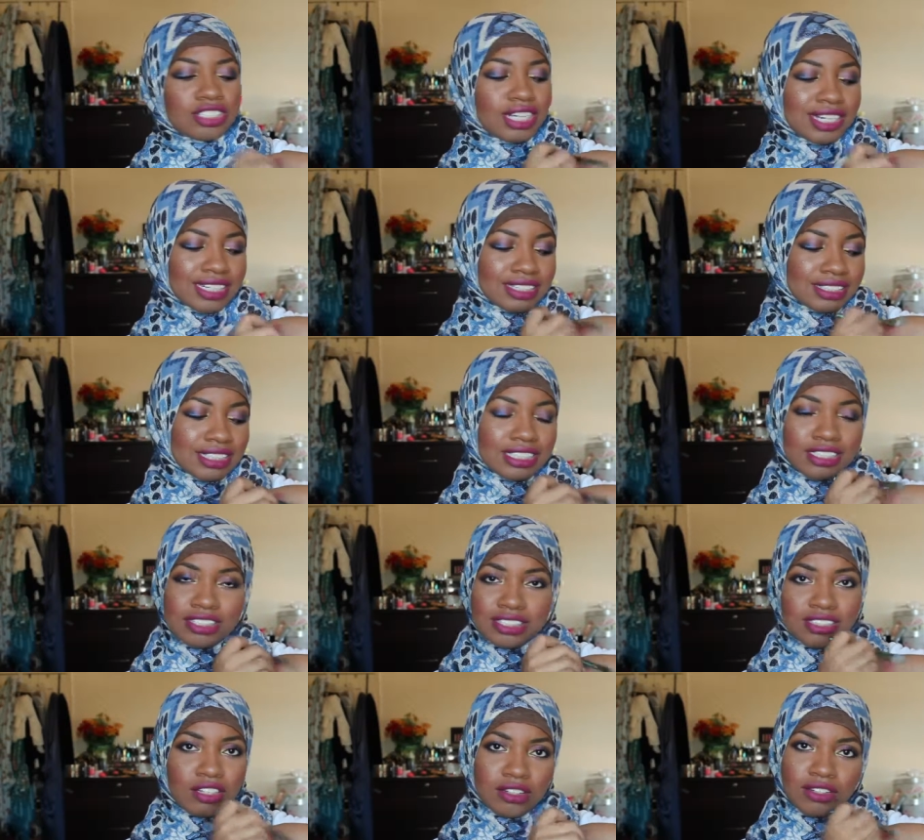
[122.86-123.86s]
check and see,
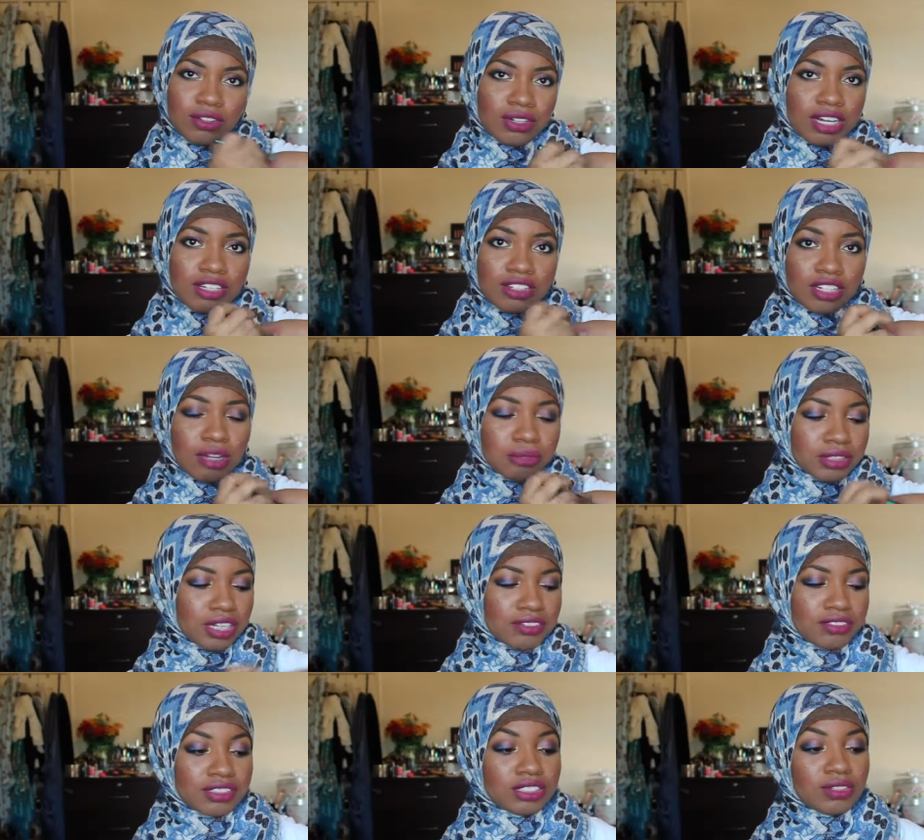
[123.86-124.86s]
there's no, no color comes off it.